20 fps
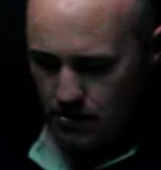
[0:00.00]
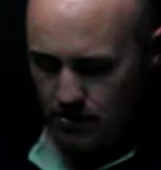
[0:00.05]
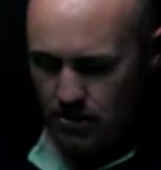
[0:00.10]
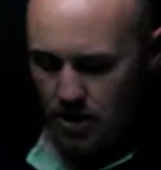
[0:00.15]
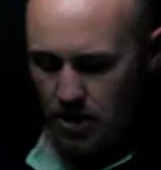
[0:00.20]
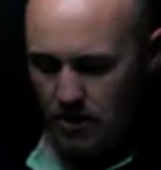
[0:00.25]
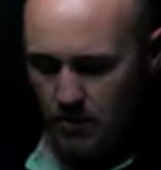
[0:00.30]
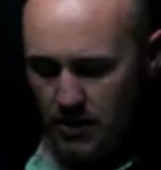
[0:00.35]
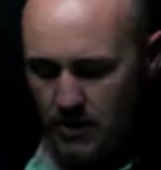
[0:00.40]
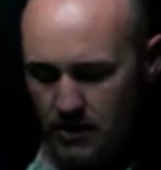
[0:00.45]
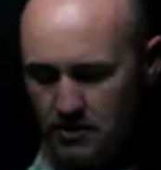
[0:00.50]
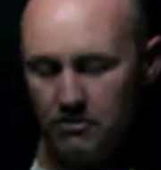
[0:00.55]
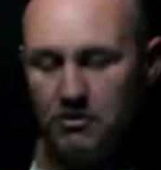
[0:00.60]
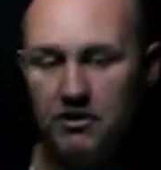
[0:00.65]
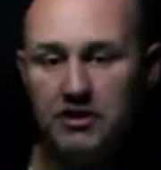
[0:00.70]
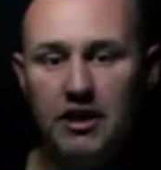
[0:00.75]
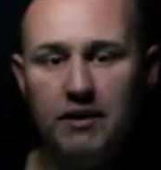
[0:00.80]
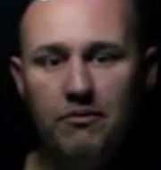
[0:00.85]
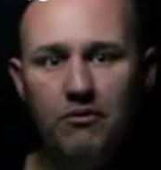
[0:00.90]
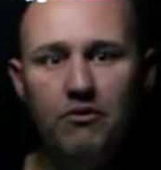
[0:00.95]
I'll show you one other
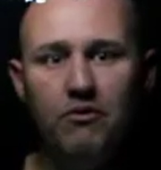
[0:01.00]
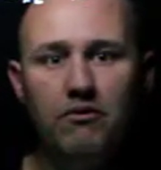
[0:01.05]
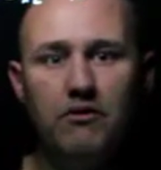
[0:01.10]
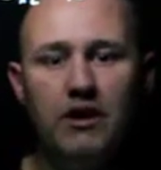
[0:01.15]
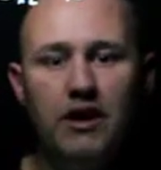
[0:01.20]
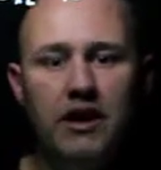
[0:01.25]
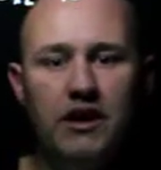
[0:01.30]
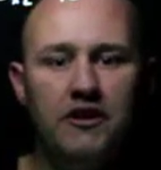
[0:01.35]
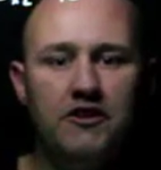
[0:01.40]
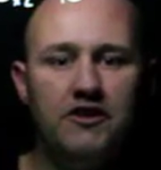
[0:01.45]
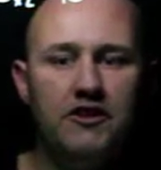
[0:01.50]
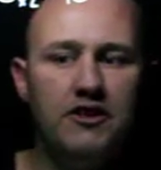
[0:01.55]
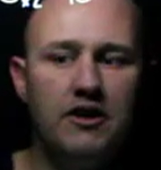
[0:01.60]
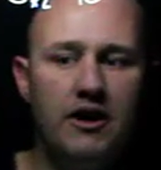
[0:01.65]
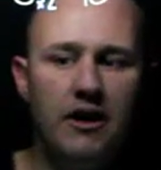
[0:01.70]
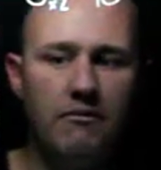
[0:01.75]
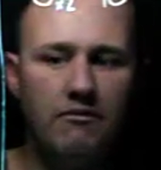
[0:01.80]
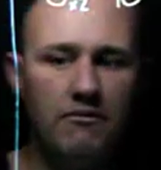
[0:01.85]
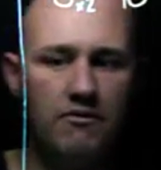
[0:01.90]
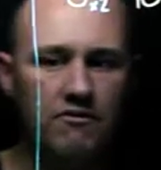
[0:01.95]
example, and it's
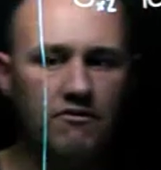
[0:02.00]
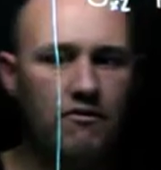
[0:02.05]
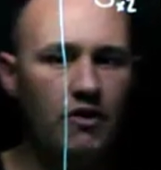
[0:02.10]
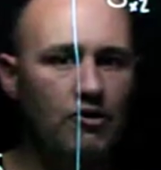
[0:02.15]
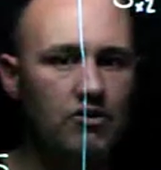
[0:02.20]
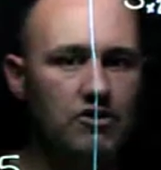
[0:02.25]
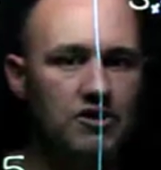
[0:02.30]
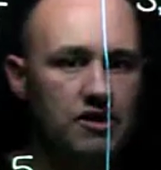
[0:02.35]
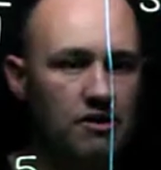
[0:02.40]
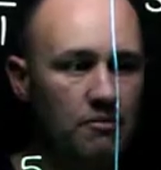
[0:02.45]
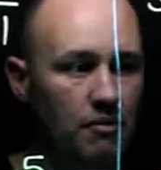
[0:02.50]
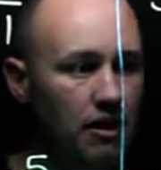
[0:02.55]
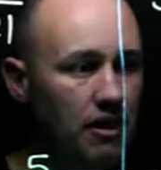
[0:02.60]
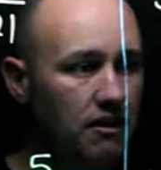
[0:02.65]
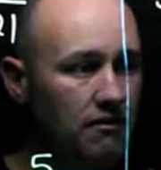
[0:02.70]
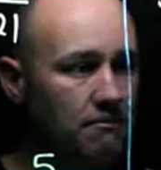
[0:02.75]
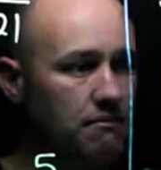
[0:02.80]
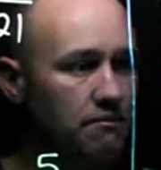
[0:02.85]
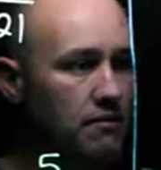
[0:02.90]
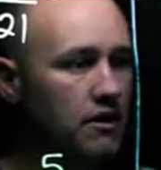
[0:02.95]
very similar.
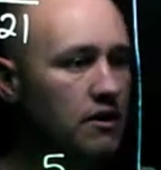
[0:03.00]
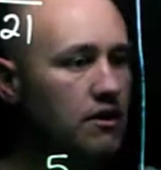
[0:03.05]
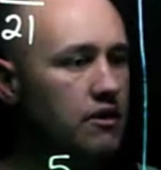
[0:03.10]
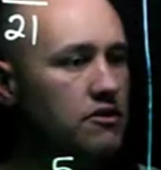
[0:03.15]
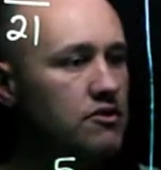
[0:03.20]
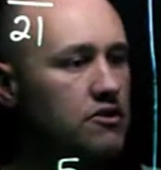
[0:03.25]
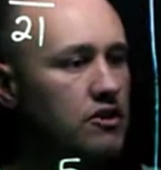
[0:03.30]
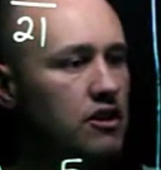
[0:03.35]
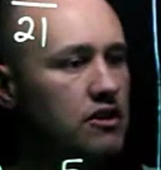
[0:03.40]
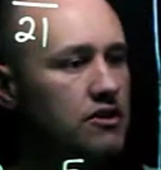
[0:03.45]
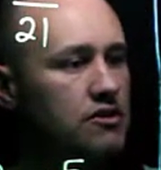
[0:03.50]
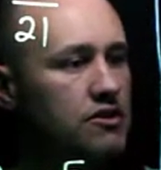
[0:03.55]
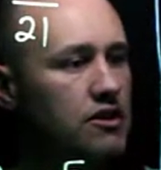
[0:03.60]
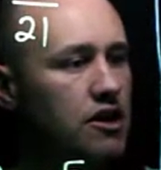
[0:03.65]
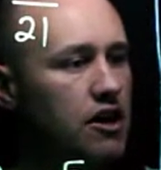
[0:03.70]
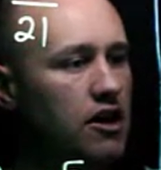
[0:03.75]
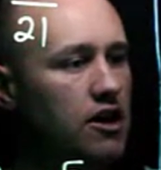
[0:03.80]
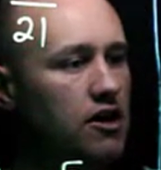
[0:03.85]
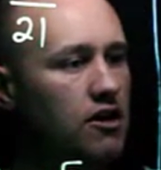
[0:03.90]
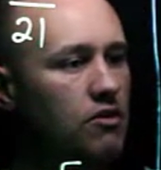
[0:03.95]
So let's
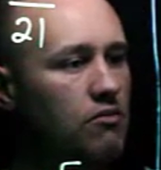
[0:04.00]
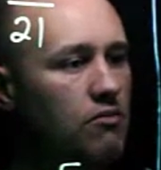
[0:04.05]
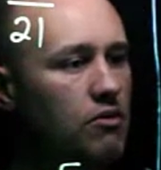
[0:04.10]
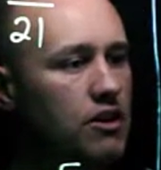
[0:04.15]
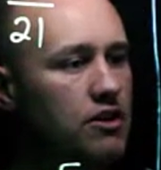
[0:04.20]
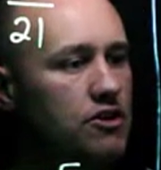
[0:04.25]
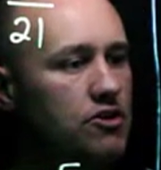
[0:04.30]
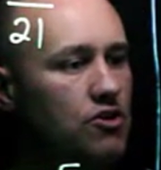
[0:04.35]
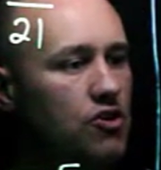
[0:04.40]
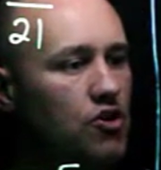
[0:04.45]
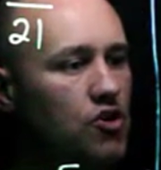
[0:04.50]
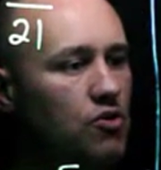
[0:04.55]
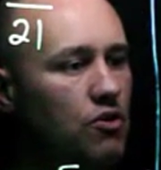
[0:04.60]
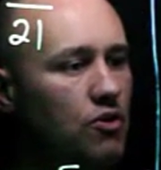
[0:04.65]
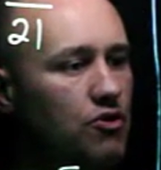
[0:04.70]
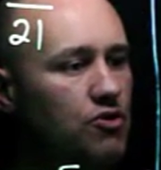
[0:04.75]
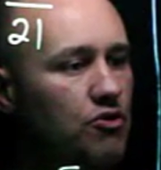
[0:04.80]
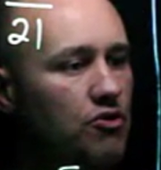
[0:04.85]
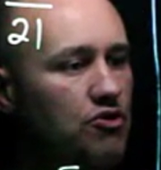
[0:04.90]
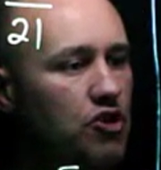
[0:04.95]
say I'll
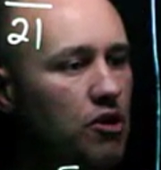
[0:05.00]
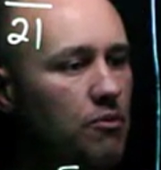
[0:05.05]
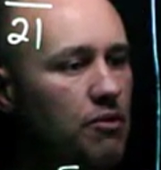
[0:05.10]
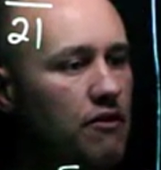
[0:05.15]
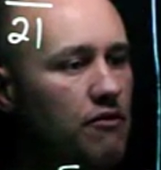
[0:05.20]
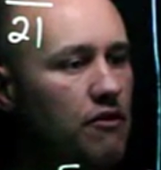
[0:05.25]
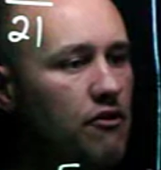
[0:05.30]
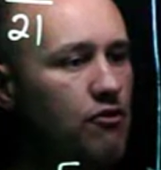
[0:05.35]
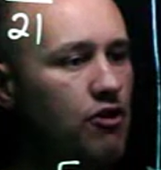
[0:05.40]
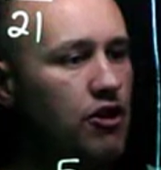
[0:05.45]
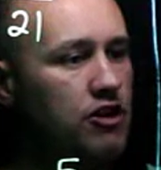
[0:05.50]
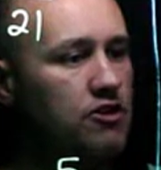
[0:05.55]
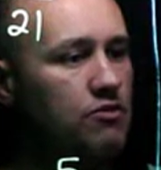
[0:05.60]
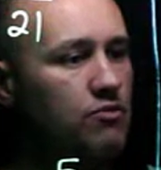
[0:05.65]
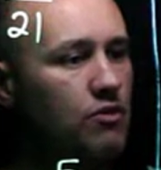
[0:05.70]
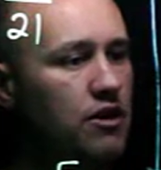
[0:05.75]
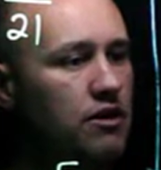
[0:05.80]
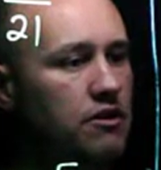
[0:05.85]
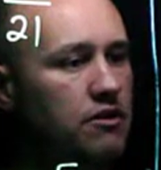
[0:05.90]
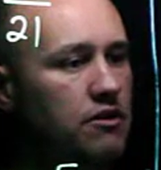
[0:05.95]
do a top heavy fraction
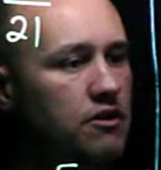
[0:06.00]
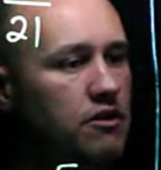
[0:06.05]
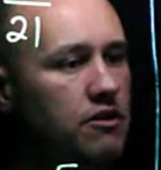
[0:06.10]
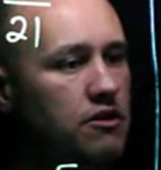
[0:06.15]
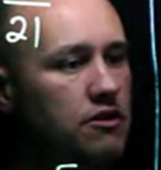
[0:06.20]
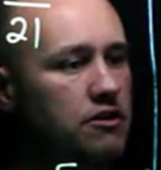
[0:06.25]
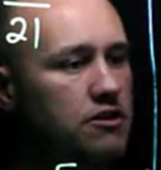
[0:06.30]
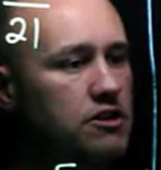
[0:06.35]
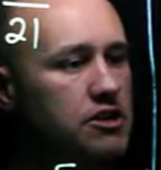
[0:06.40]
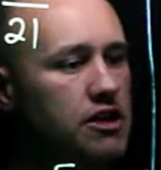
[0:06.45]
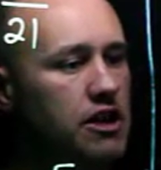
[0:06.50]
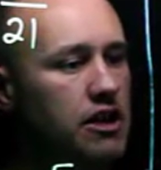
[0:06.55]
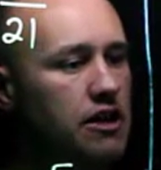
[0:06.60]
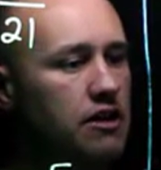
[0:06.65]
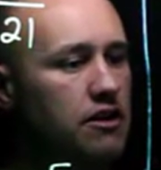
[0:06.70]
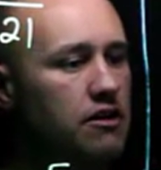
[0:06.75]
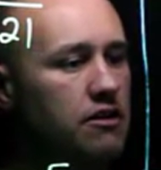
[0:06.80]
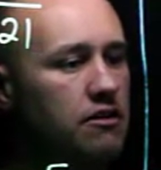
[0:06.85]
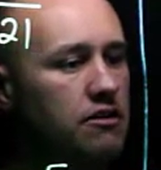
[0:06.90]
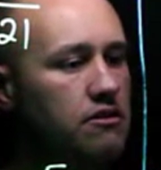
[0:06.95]
one,
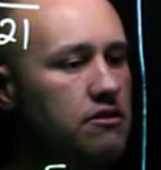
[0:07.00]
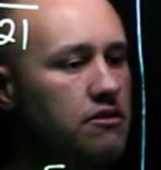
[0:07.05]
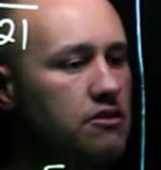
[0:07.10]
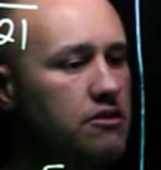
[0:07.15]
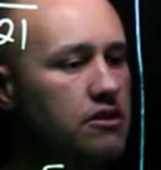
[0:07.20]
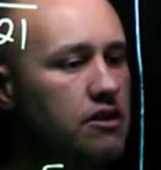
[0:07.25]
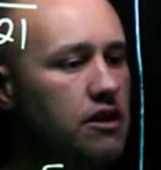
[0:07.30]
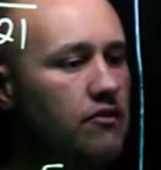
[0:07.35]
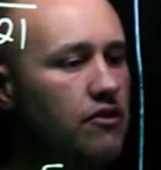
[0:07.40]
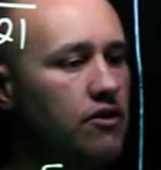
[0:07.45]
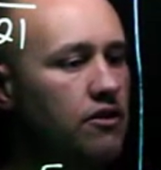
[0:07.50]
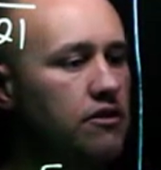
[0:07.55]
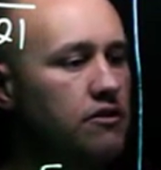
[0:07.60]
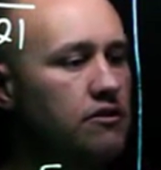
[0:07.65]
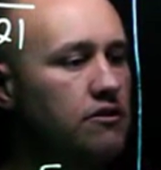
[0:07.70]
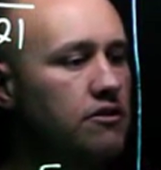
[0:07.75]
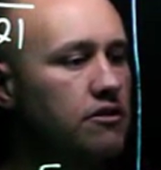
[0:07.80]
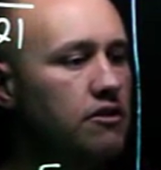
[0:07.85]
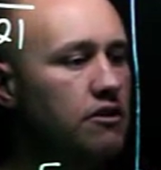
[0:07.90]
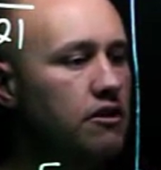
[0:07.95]
10/7
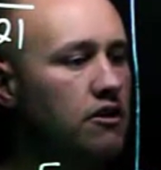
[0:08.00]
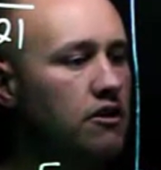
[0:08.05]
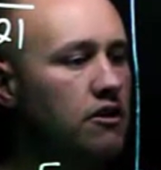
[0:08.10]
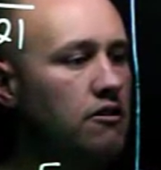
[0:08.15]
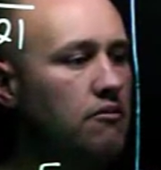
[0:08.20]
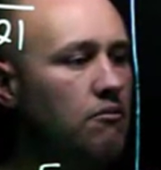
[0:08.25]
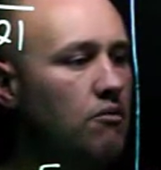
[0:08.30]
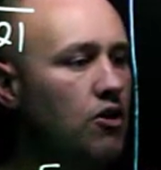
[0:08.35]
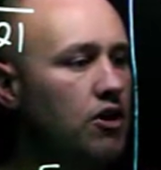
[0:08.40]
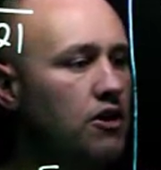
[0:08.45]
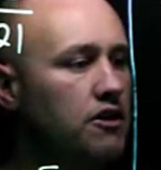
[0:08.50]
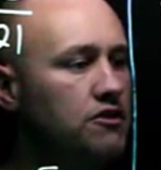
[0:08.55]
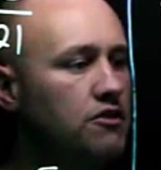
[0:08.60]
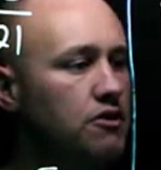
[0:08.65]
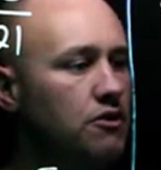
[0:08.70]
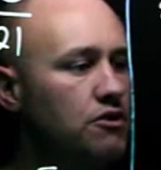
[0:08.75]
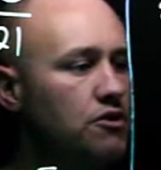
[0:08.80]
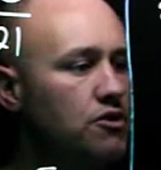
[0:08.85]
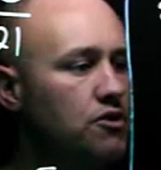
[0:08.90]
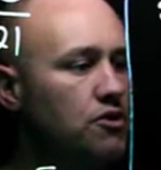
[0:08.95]
minus
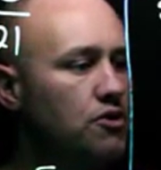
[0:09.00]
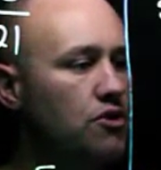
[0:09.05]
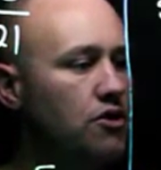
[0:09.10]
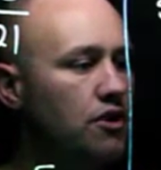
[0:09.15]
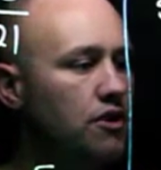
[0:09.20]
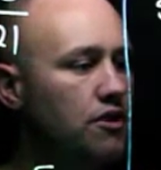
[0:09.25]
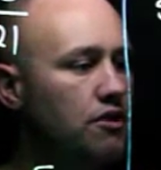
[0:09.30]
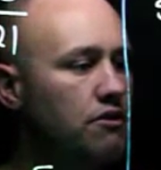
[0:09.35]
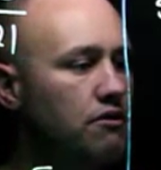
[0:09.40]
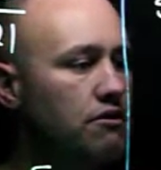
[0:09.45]
1/3,